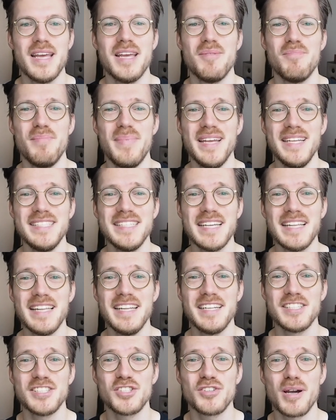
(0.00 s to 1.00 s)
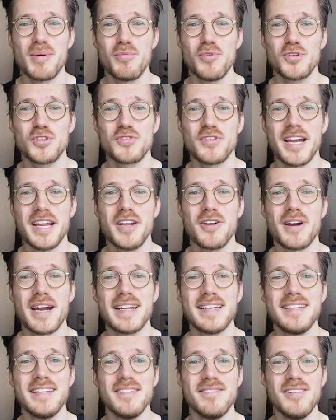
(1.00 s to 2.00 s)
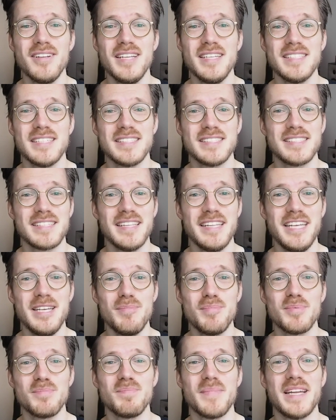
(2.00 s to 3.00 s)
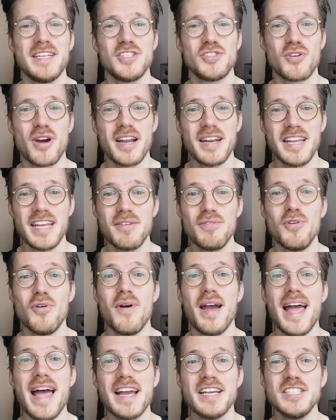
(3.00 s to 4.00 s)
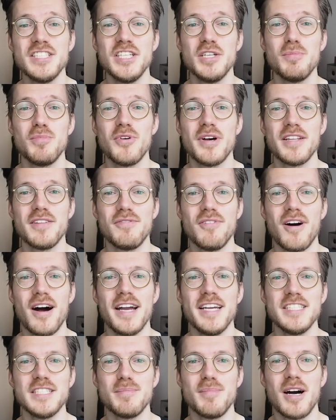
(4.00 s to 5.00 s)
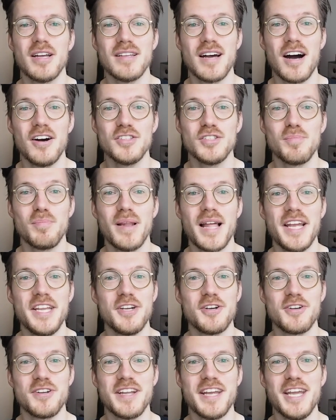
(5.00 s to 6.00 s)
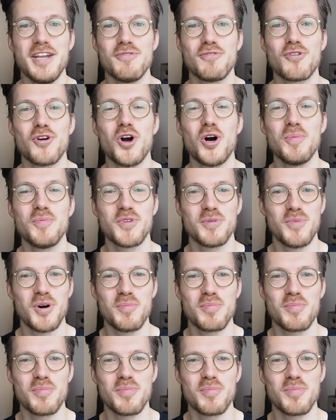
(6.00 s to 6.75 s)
Basically, the strap will track your activities and sleep and try to give you actionable advice about how to plan your day for optimal